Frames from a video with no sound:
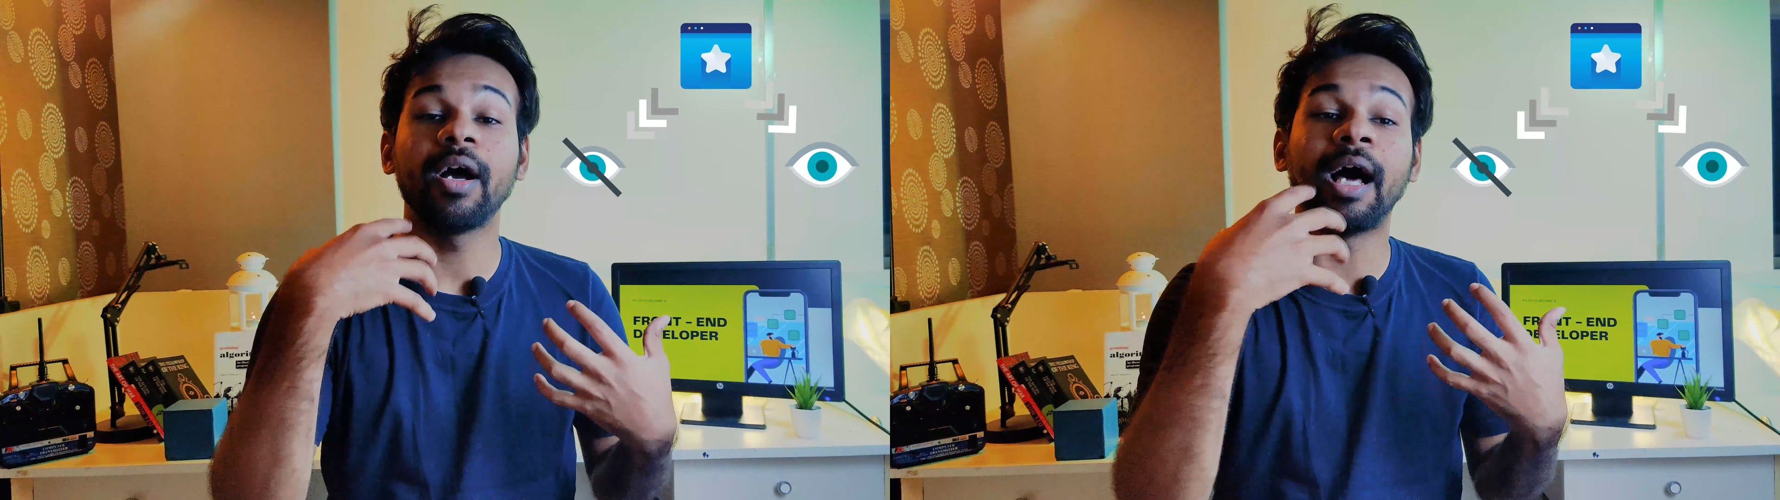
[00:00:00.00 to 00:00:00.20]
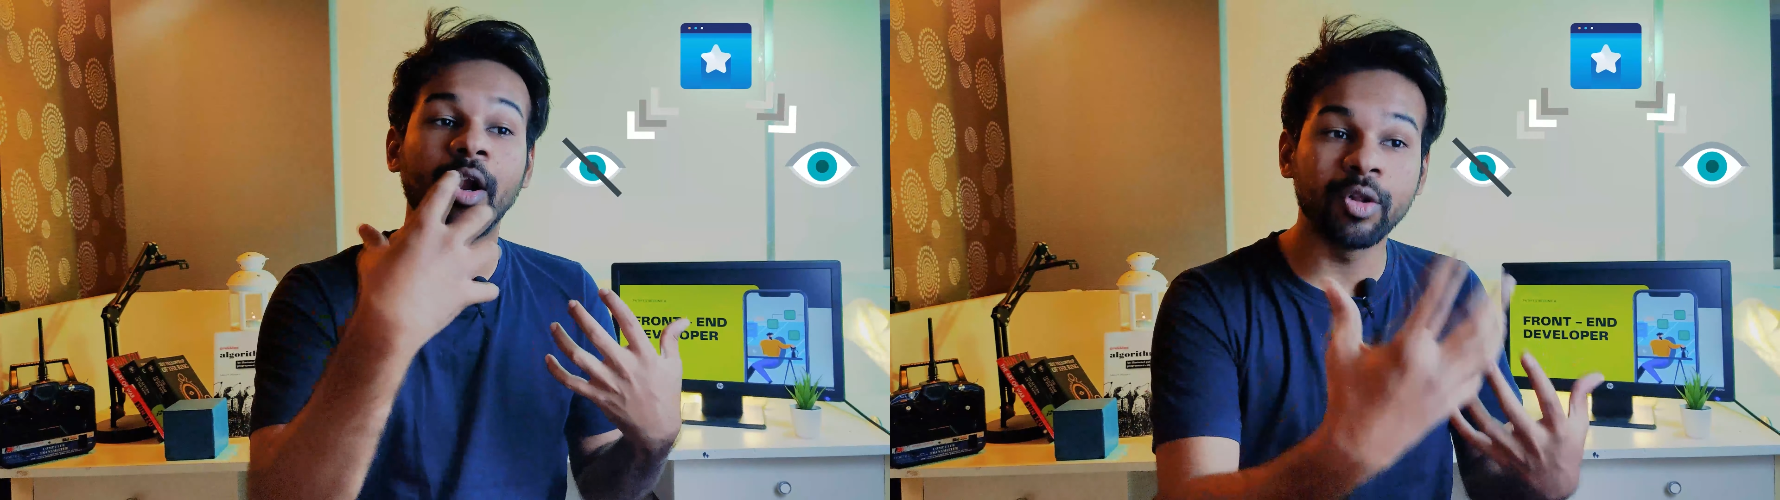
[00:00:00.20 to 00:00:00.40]

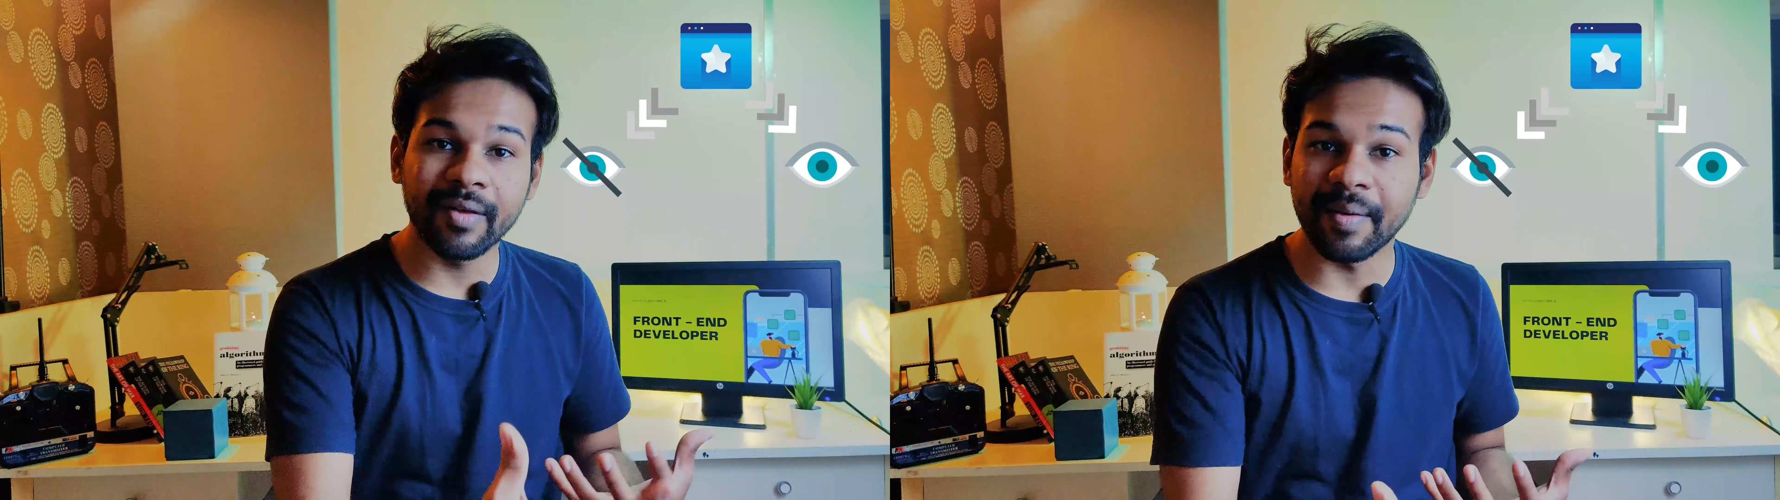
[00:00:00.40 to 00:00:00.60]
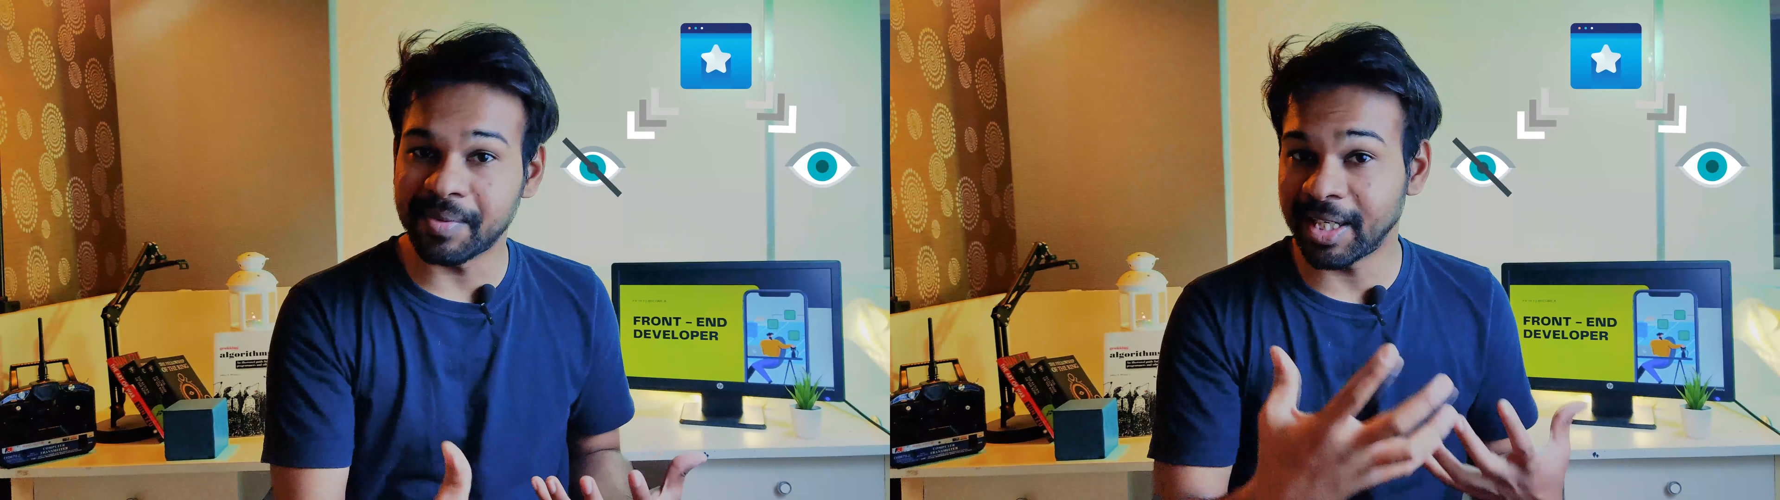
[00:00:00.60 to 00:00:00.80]
allow the
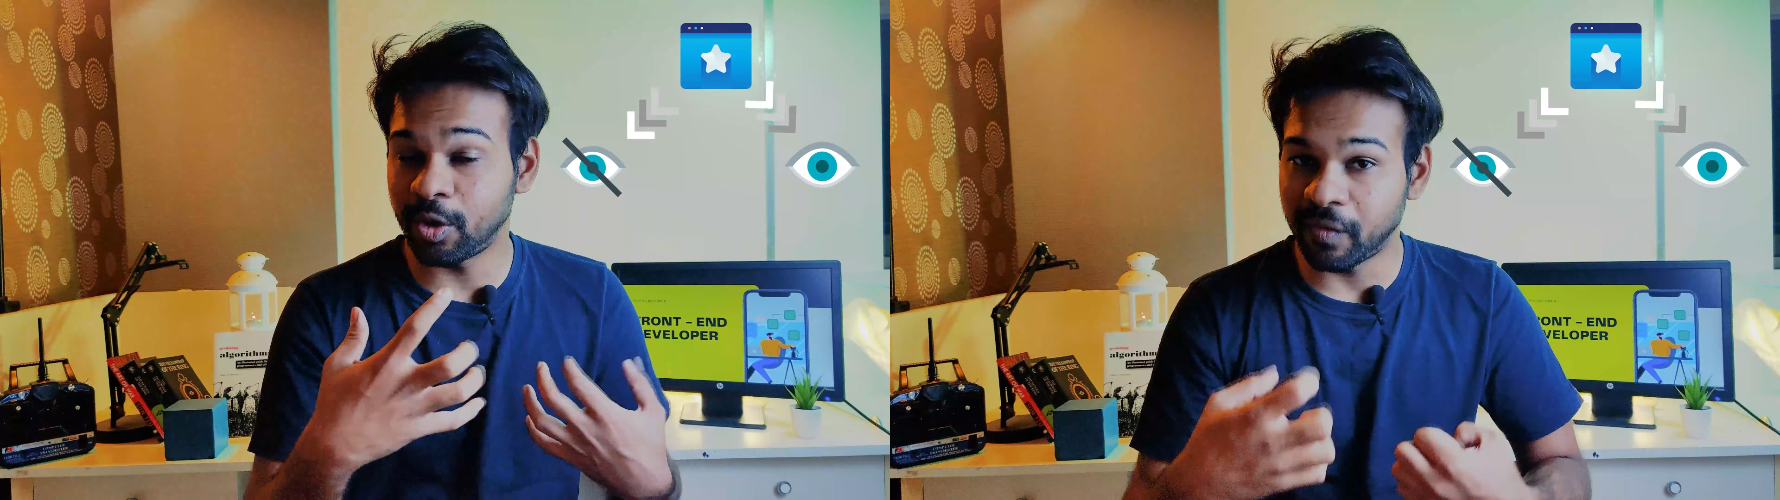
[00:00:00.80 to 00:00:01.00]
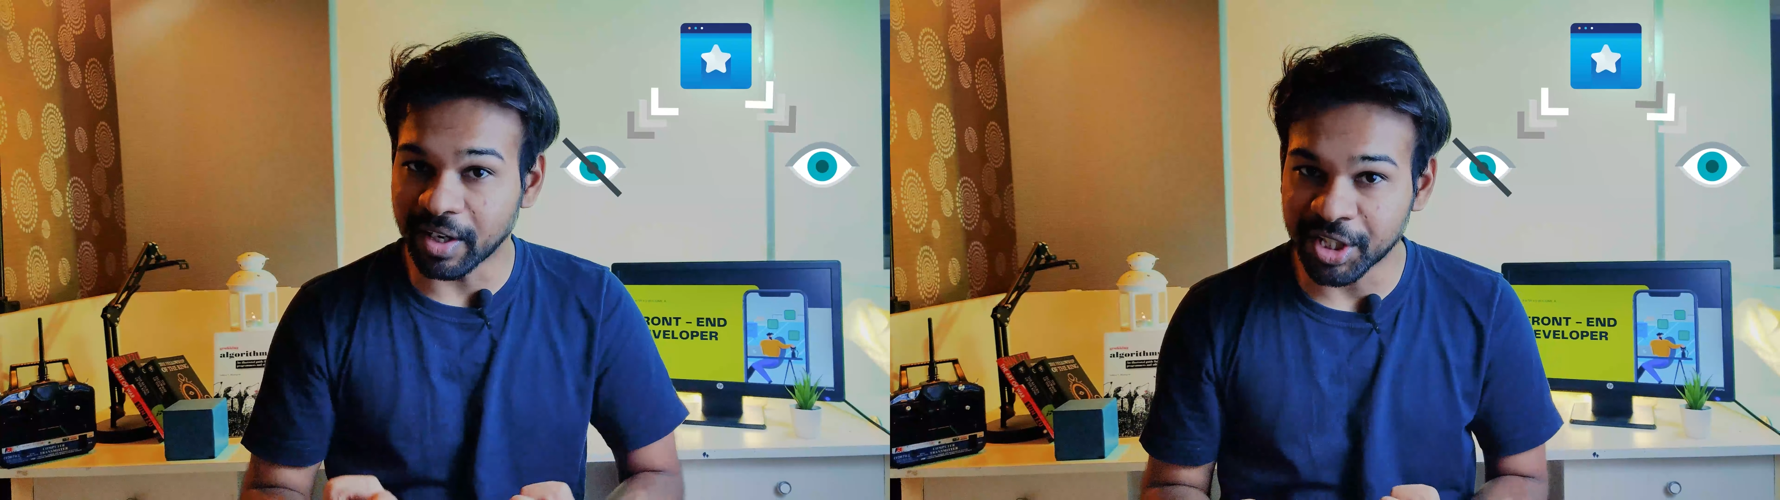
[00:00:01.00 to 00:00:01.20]
website
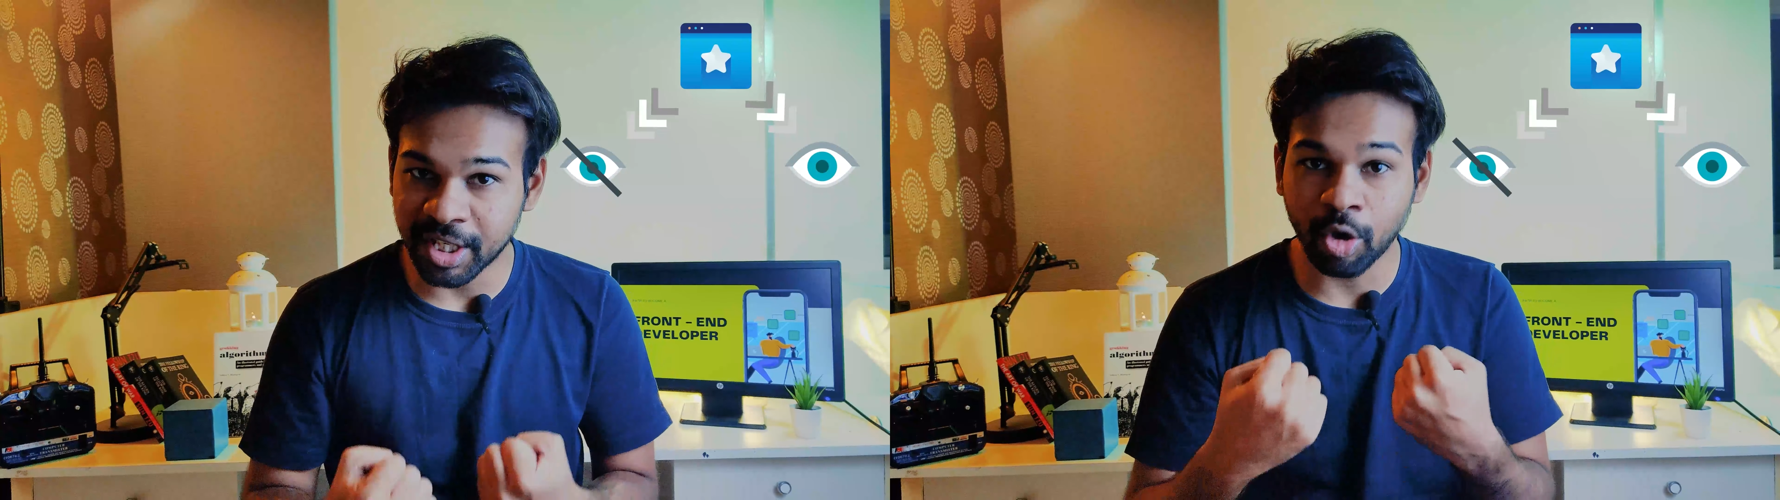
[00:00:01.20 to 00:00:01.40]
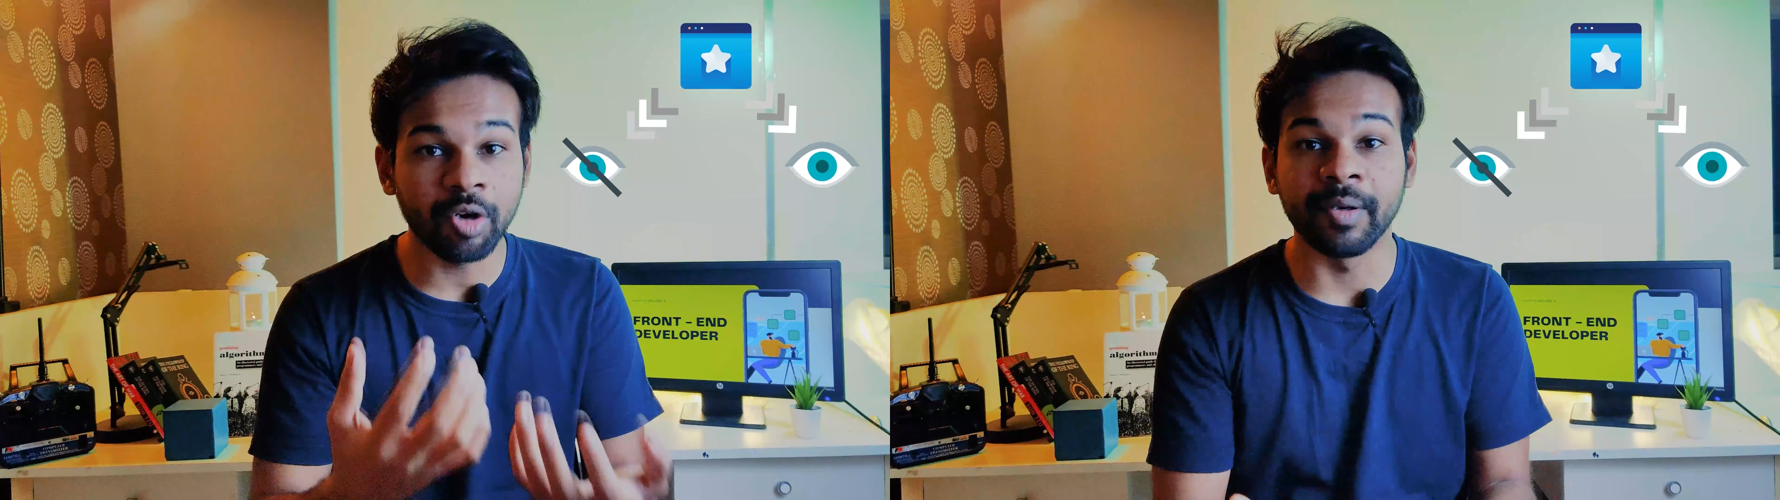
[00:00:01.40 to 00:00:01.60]
to
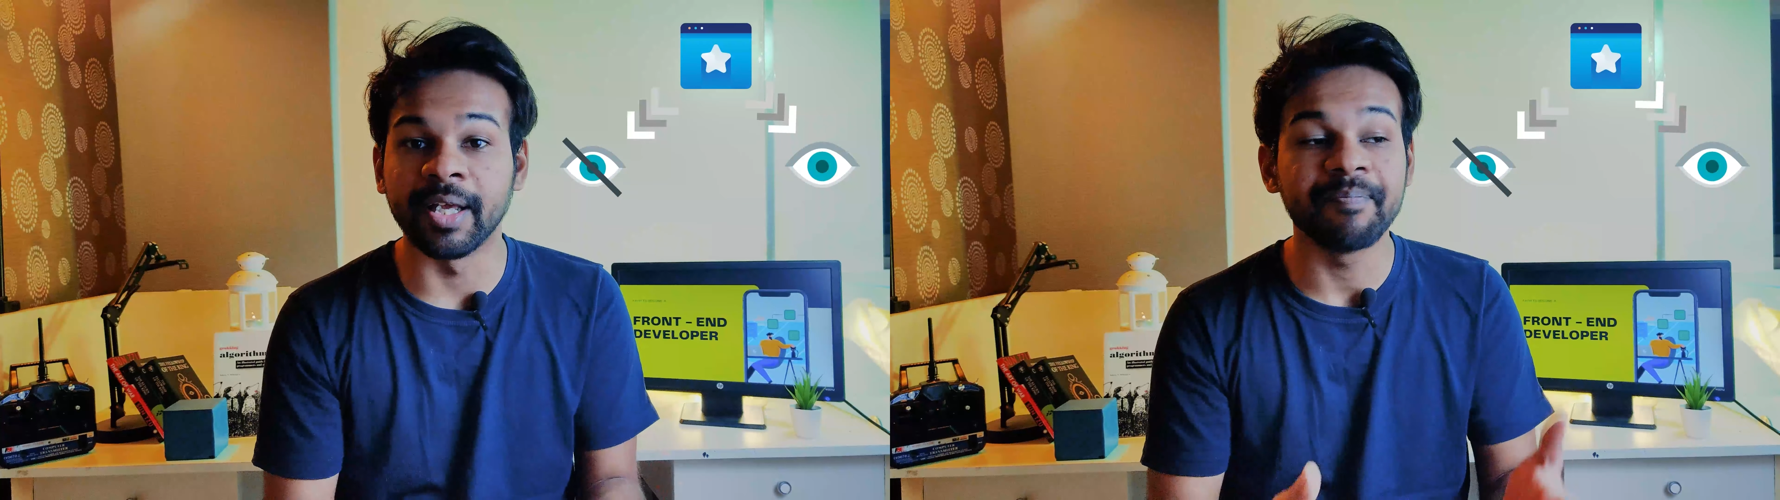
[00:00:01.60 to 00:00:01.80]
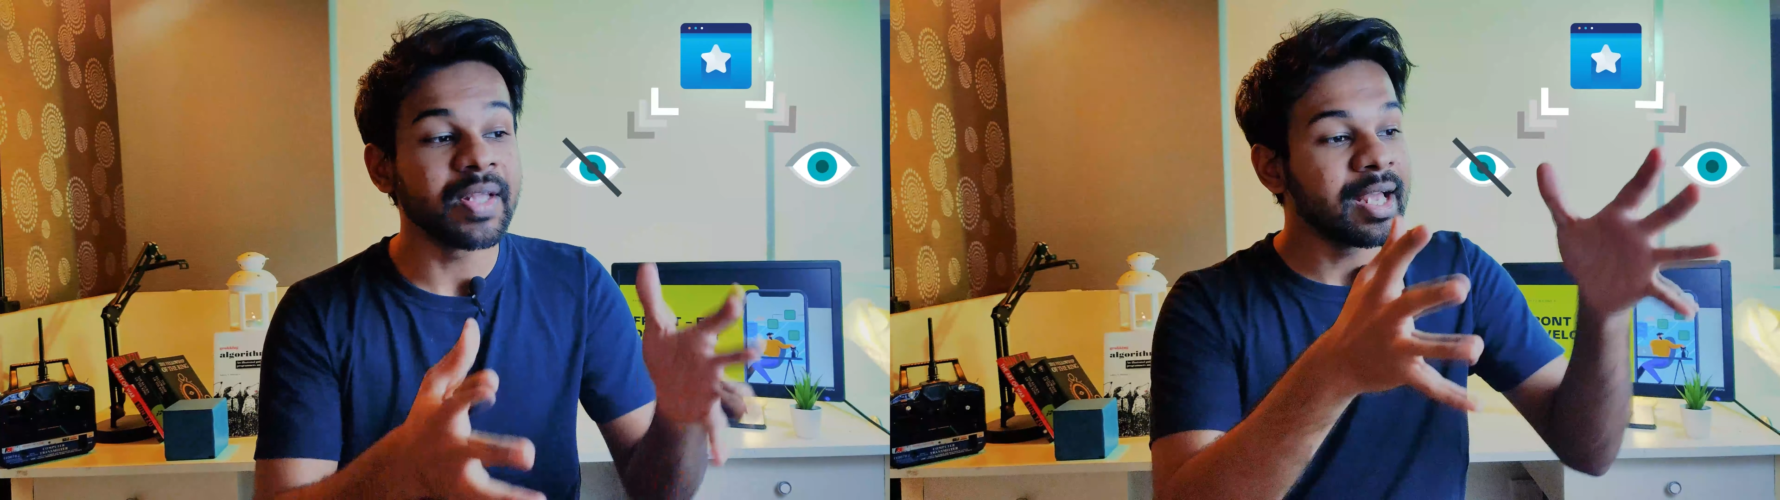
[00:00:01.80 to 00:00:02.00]
function normally.